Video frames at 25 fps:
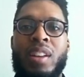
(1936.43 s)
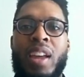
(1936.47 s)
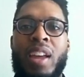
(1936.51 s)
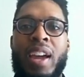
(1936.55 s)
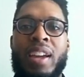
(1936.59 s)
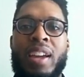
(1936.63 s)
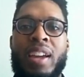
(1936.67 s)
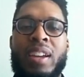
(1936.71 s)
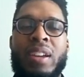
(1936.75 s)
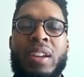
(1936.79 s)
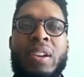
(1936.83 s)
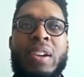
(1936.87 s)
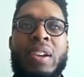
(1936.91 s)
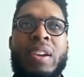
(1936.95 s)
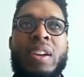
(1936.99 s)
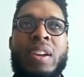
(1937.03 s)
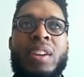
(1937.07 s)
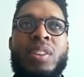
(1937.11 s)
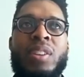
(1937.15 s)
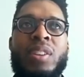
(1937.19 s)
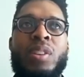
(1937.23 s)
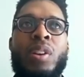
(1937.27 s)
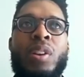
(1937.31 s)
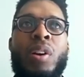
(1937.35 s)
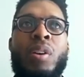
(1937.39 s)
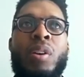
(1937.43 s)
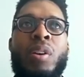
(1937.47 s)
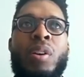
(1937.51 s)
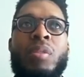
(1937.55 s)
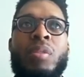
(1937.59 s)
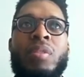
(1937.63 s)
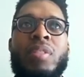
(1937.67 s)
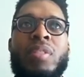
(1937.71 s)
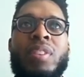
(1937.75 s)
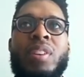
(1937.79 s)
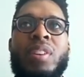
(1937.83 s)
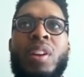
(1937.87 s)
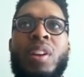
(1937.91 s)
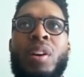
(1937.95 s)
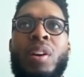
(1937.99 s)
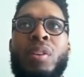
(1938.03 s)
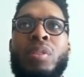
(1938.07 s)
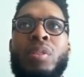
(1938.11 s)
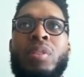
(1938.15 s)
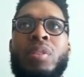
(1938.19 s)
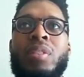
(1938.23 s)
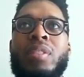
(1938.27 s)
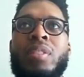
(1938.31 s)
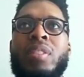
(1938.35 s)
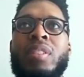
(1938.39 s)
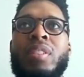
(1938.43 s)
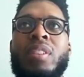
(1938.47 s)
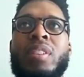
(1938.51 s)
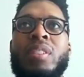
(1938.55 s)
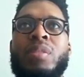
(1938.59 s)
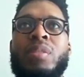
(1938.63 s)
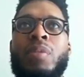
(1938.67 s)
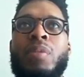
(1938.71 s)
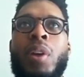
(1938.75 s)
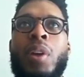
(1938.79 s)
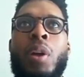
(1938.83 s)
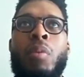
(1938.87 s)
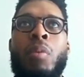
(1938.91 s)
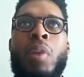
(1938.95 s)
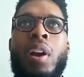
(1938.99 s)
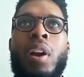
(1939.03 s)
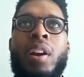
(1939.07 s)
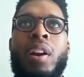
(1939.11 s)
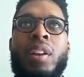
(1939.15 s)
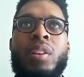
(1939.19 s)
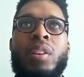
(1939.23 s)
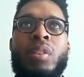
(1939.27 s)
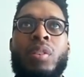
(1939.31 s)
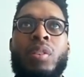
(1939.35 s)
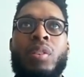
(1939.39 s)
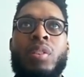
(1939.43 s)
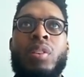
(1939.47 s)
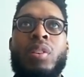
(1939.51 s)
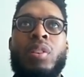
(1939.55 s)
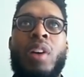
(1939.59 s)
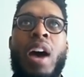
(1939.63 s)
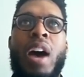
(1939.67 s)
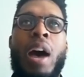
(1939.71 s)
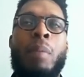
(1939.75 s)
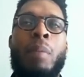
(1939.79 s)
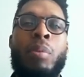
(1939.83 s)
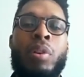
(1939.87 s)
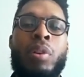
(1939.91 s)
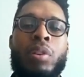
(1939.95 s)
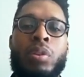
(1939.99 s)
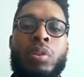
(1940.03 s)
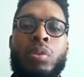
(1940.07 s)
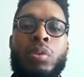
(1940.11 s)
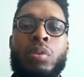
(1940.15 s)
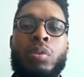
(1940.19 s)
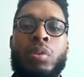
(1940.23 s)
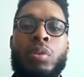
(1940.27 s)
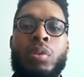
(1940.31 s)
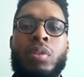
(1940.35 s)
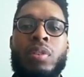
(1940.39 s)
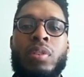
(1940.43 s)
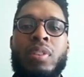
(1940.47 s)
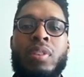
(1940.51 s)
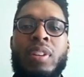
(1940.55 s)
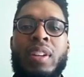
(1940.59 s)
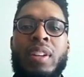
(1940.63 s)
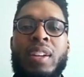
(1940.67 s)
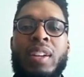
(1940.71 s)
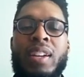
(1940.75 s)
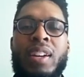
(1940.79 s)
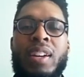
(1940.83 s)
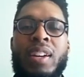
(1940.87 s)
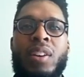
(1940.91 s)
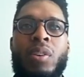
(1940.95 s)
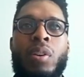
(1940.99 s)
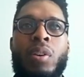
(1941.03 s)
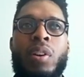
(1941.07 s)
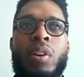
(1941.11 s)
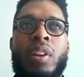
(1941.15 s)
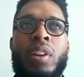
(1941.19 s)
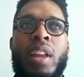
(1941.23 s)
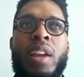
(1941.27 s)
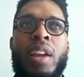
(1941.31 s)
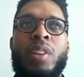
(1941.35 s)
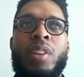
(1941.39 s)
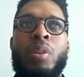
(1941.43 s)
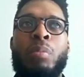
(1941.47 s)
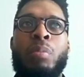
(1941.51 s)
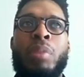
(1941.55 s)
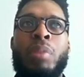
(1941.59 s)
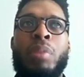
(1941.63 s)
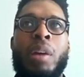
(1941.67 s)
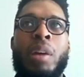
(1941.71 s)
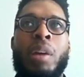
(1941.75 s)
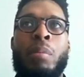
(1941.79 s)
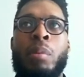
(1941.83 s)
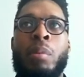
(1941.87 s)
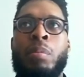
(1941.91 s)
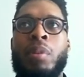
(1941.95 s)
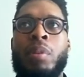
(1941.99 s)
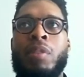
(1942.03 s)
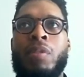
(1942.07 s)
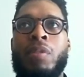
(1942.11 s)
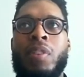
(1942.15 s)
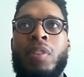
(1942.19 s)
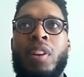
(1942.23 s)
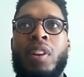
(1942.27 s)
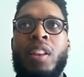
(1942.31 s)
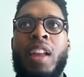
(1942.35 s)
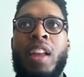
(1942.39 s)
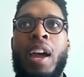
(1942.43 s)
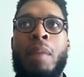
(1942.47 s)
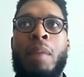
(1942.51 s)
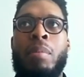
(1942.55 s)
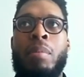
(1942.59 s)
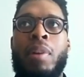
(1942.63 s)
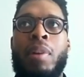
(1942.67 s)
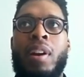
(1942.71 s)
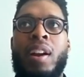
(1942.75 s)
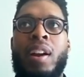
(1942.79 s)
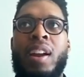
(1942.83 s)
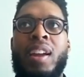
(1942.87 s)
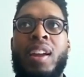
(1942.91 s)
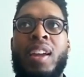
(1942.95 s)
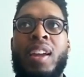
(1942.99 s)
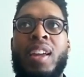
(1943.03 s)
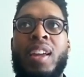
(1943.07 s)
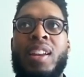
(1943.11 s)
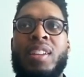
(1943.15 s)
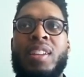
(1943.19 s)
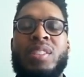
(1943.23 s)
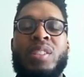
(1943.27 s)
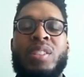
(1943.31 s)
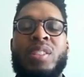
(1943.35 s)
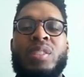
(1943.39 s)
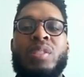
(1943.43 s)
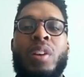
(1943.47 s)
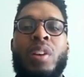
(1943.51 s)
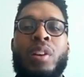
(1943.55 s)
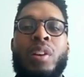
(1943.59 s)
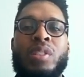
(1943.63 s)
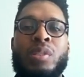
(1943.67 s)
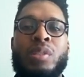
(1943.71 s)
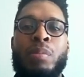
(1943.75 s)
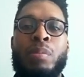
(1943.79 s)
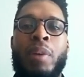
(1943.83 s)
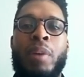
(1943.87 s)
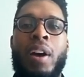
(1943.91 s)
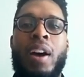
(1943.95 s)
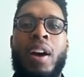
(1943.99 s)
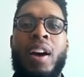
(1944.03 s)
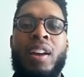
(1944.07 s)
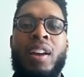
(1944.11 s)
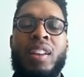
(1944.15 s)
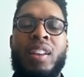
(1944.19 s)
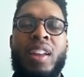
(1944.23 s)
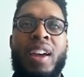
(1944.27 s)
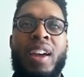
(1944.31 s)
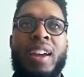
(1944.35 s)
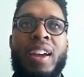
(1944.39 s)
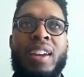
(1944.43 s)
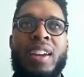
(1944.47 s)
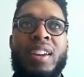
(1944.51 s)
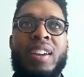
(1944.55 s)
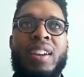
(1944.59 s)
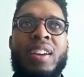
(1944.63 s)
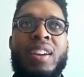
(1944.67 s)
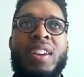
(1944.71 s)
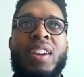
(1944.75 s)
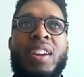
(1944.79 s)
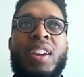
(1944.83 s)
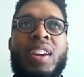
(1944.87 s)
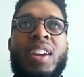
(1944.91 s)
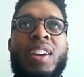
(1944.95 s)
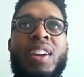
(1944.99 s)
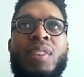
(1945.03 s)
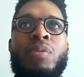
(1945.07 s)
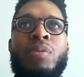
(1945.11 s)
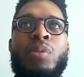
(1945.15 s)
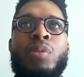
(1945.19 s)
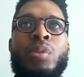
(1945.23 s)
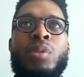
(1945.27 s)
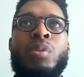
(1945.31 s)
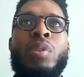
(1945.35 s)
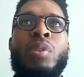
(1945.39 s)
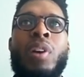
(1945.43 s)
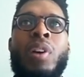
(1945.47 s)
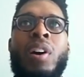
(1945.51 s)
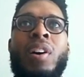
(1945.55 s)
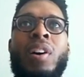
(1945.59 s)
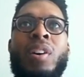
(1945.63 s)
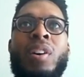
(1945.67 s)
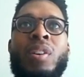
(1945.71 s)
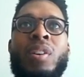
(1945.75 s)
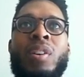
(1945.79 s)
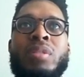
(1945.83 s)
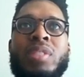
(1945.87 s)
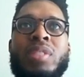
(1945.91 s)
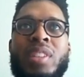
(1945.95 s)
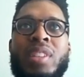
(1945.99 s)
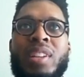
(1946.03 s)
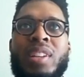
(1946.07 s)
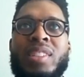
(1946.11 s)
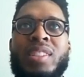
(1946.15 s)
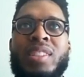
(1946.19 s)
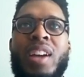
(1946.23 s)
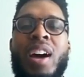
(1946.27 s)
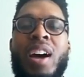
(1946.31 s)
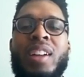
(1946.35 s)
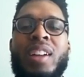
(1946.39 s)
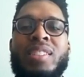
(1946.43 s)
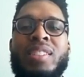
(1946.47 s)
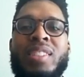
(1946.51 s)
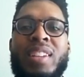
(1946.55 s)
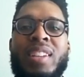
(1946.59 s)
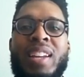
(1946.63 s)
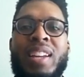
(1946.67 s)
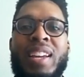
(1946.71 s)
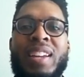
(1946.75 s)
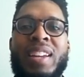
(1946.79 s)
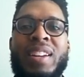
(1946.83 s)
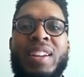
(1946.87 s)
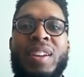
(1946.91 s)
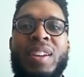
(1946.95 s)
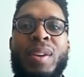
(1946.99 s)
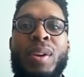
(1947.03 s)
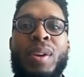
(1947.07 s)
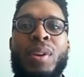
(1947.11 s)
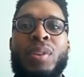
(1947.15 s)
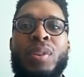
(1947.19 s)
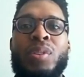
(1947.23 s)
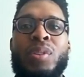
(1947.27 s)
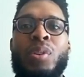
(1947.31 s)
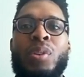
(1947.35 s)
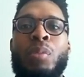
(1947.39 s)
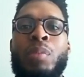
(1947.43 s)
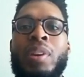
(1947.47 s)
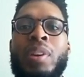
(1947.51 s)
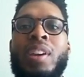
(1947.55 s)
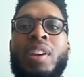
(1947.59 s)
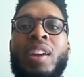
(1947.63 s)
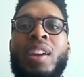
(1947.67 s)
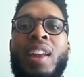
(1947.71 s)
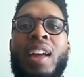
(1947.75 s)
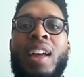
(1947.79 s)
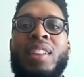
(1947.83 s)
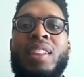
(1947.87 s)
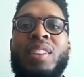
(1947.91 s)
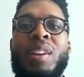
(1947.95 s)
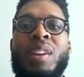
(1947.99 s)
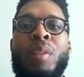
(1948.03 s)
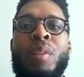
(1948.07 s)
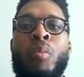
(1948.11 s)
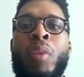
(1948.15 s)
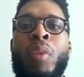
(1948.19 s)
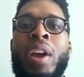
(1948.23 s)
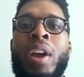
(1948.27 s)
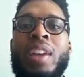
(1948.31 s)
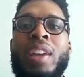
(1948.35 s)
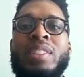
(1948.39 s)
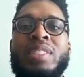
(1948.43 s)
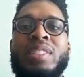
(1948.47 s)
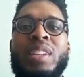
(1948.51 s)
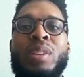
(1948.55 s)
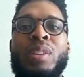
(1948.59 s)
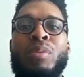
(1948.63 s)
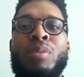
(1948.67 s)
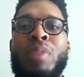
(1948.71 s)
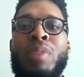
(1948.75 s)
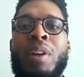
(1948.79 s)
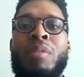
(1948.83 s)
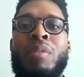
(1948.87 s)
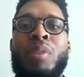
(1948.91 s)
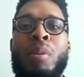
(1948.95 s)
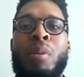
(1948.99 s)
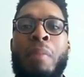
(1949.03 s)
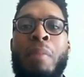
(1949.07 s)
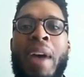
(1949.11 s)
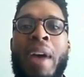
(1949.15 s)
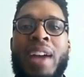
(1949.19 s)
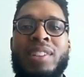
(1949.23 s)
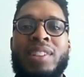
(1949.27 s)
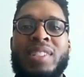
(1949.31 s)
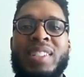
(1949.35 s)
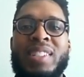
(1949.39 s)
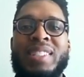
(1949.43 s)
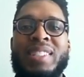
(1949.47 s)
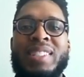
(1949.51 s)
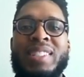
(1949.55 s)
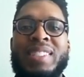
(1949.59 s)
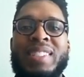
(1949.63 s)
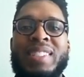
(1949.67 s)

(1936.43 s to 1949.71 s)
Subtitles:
Like you don't, you know, it's very rare that you'll hop on Google or that you'll pick up a book from the library and it just talks about how like if you go to this continent, you'll be connected in ways that you've never imagined.